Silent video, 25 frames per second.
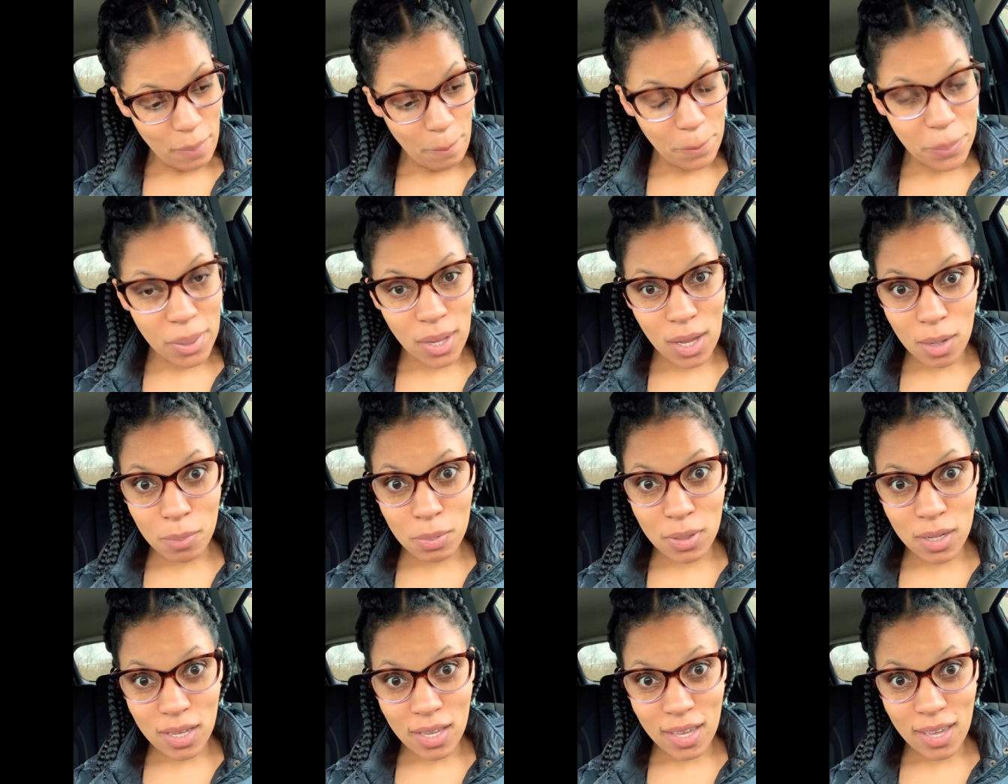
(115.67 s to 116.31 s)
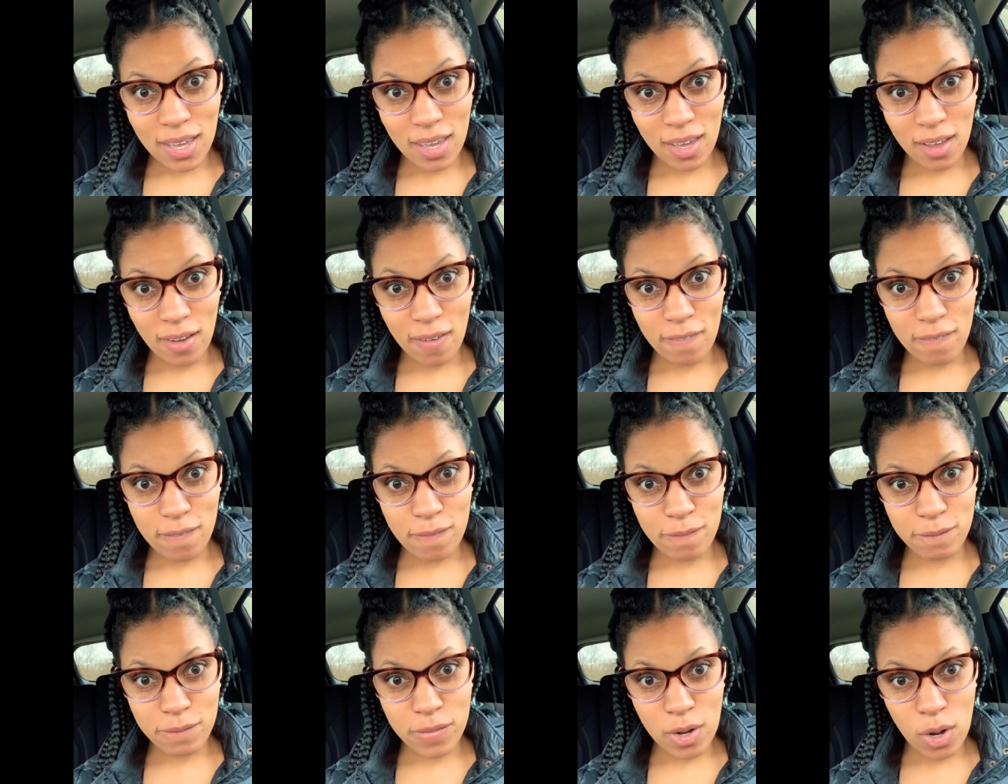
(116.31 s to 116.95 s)
public health
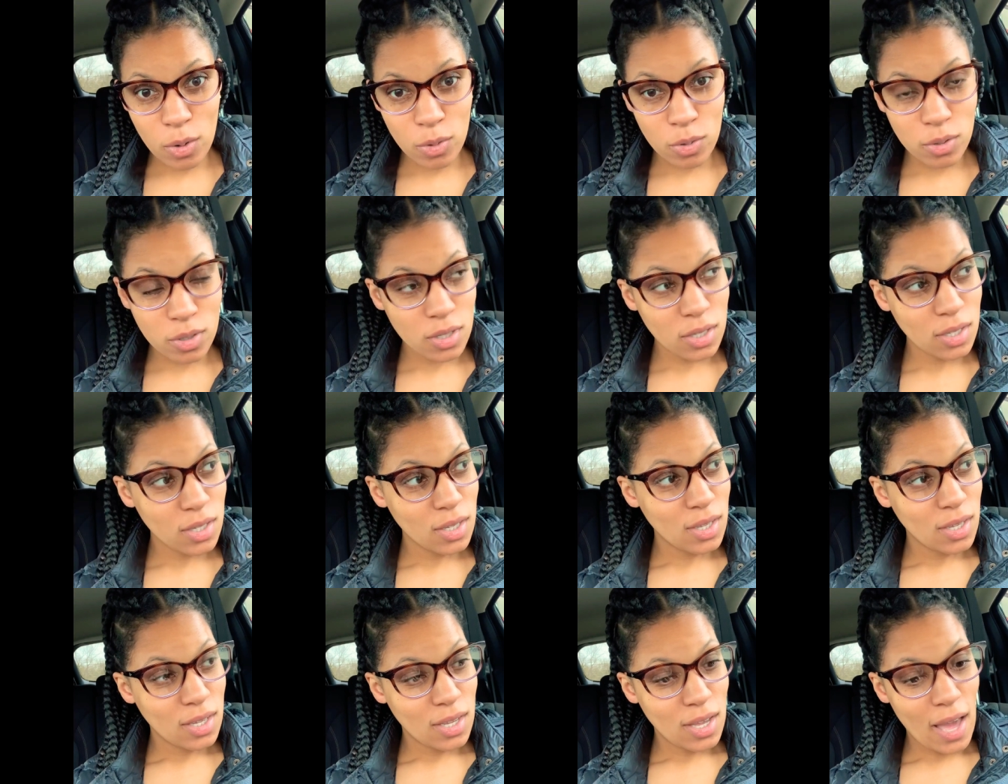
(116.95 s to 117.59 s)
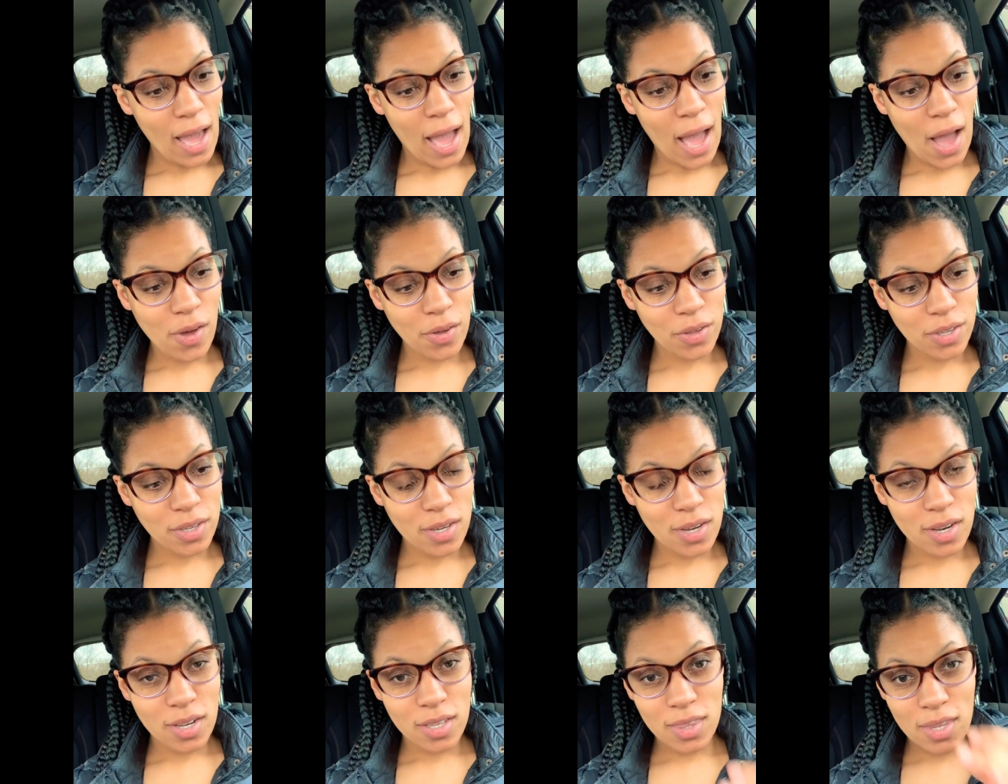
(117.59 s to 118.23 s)
folk out
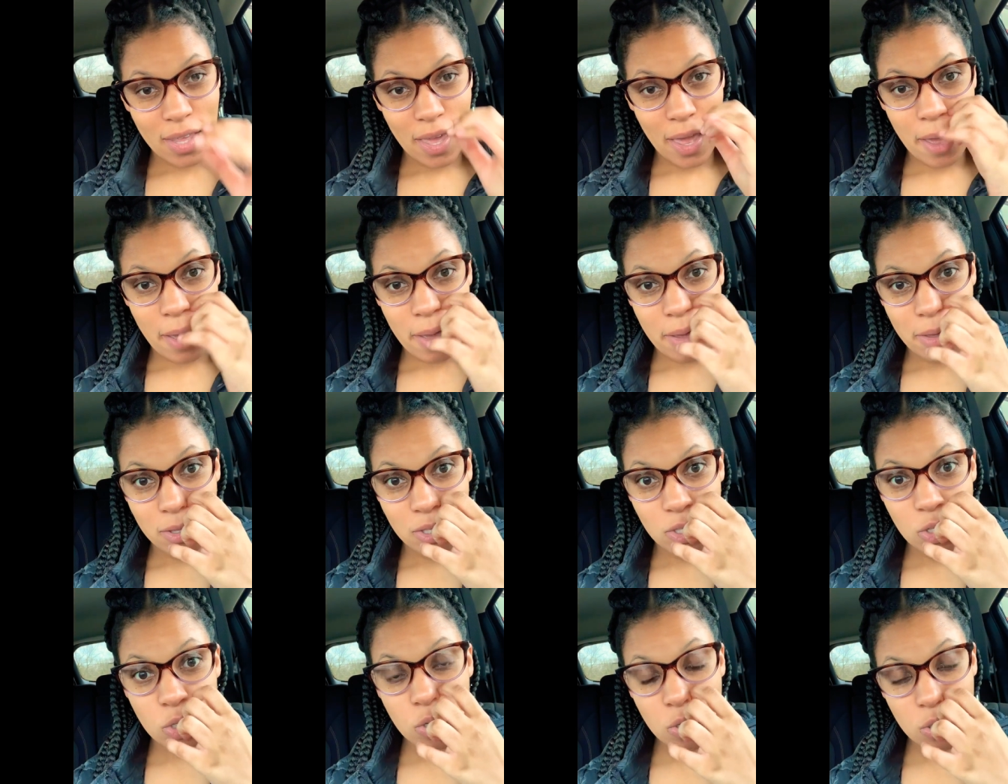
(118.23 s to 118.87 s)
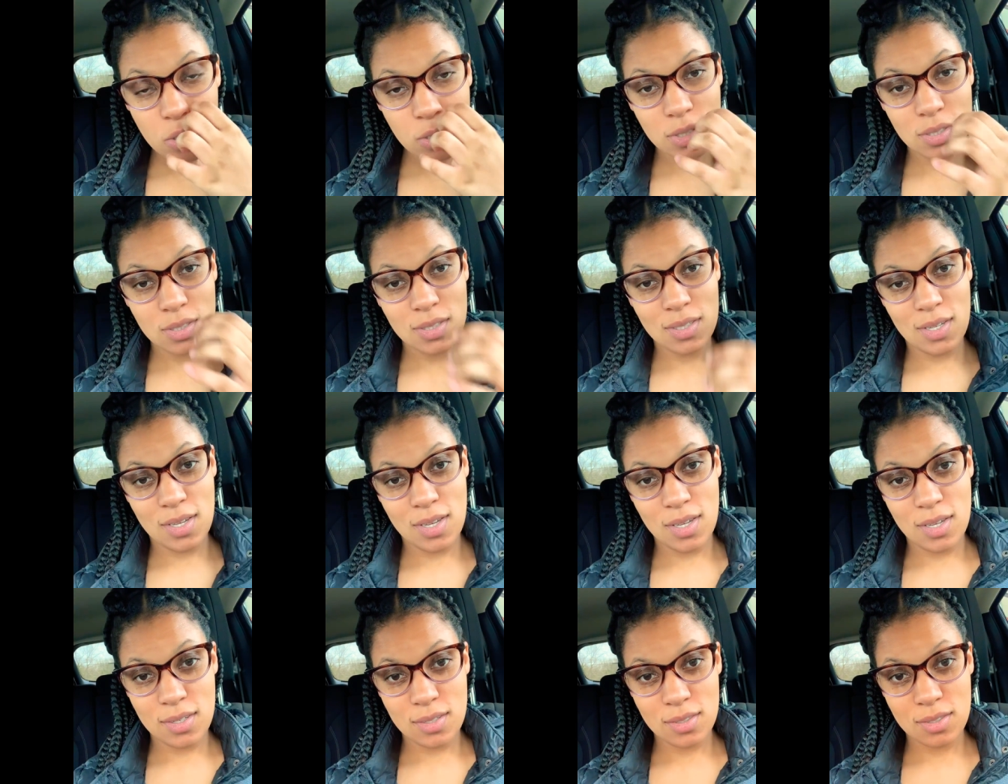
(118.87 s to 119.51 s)
here that use
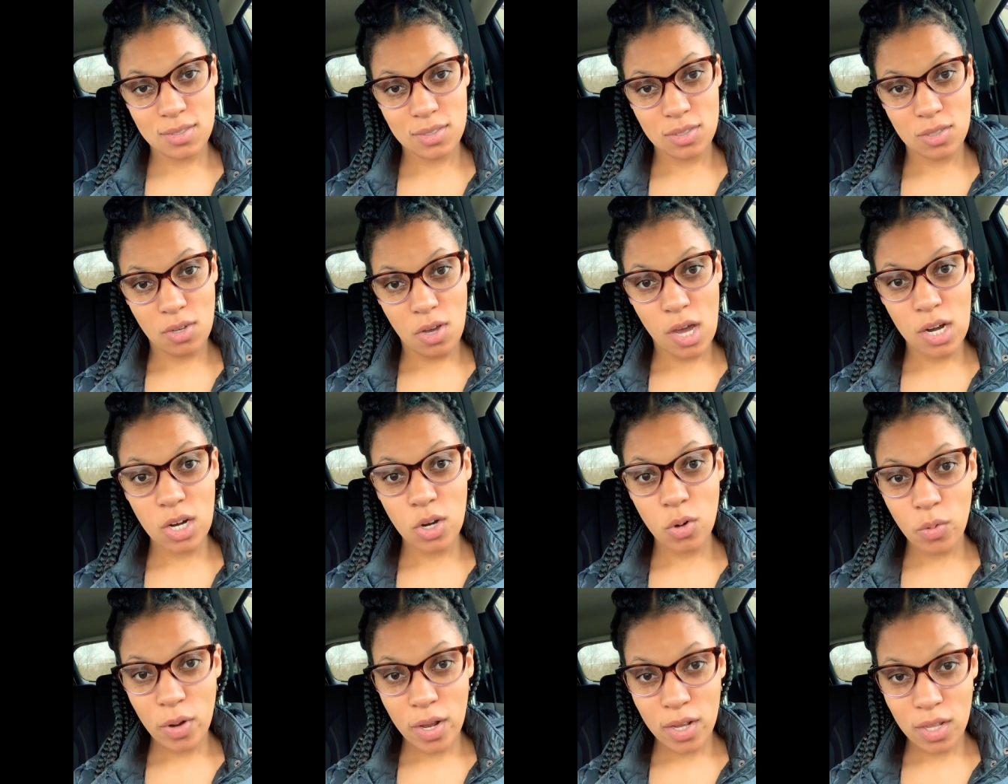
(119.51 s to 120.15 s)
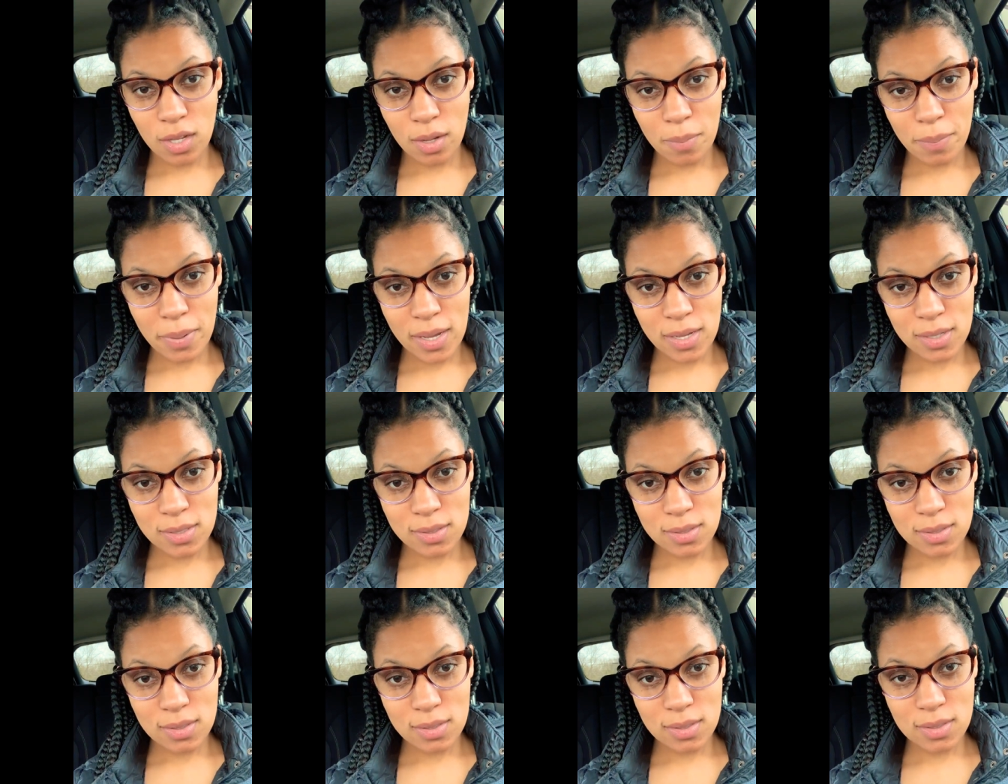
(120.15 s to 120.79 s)
these on a regular
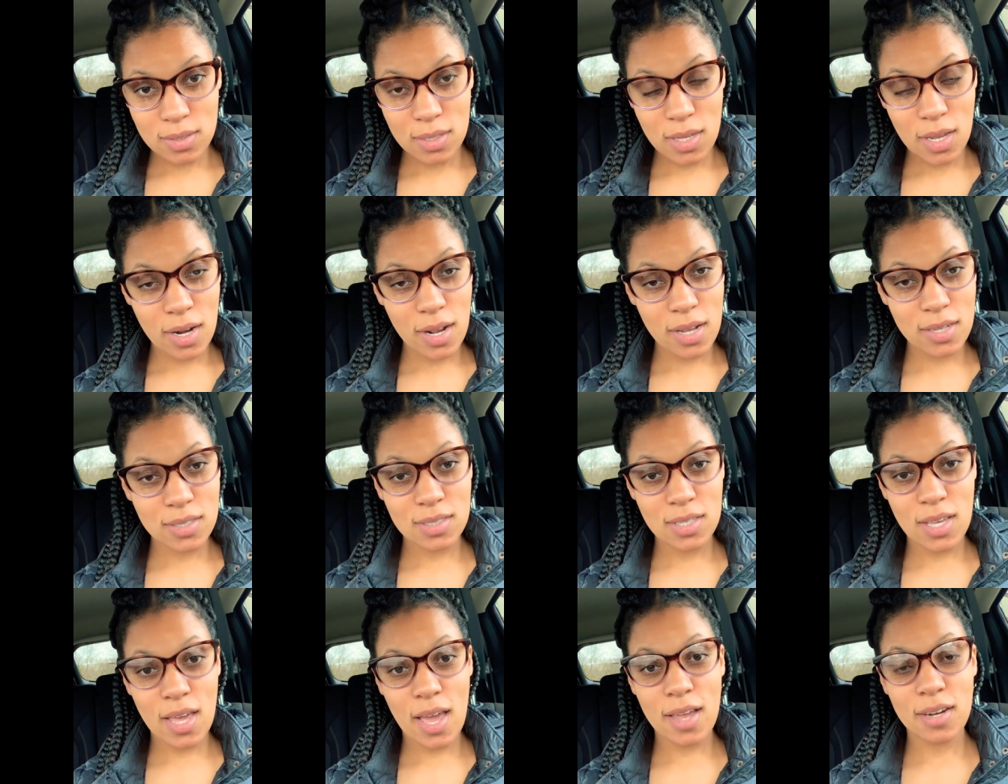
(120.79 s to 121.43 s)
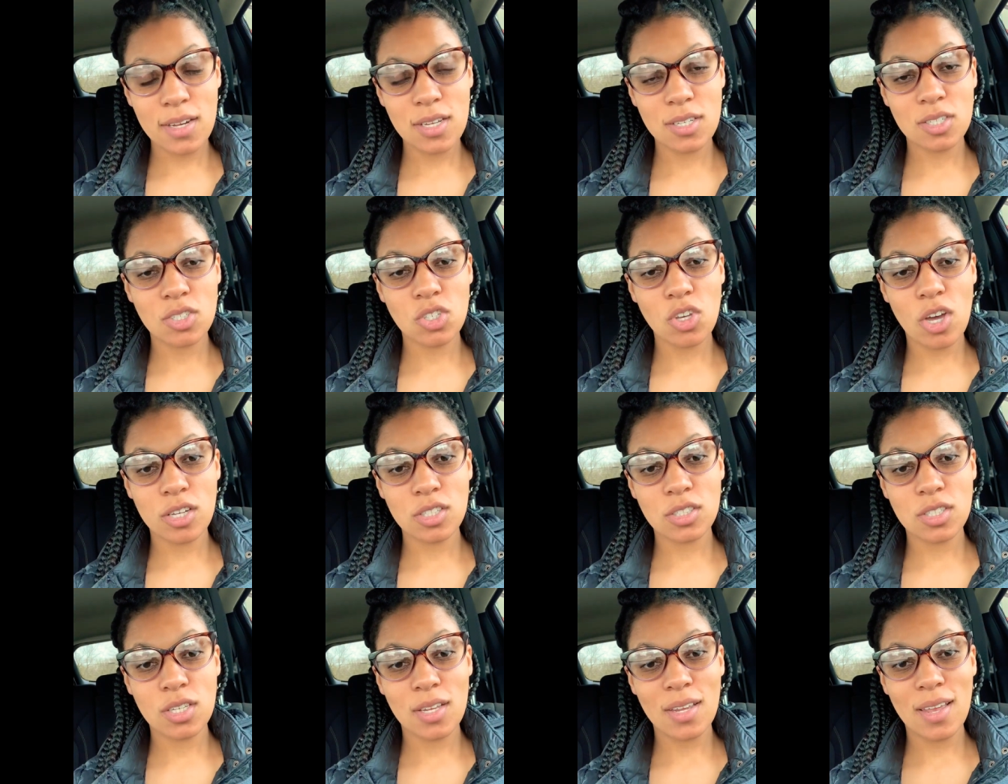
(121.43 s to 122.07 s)
basis. And I said, I need to
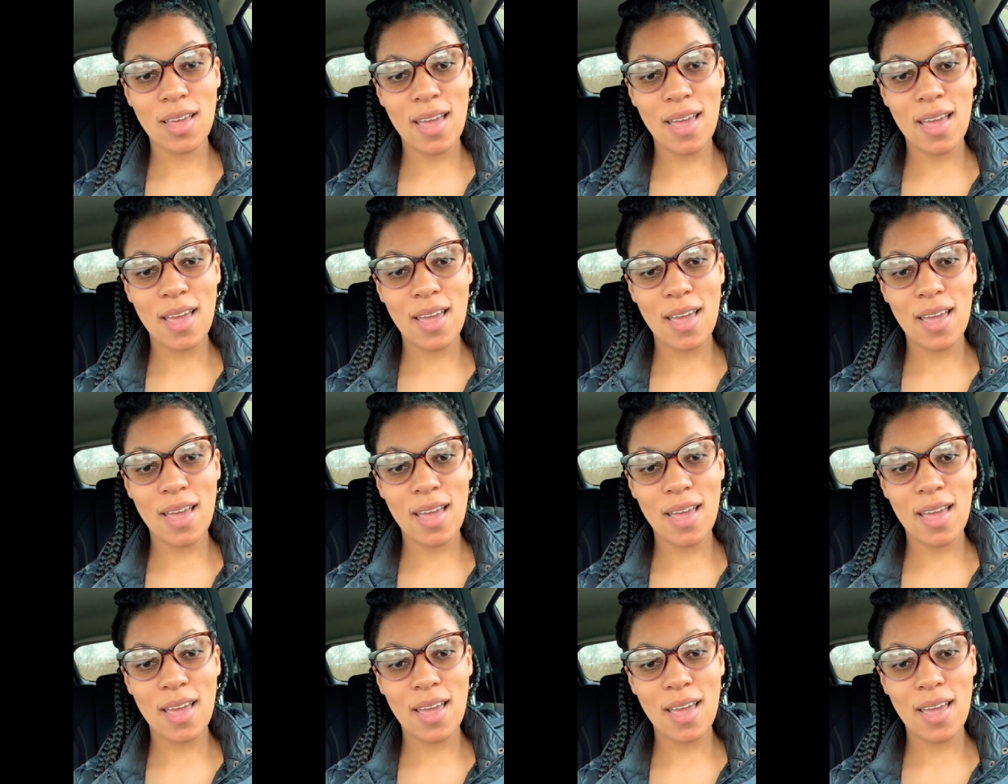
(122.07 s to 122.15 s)
talk to the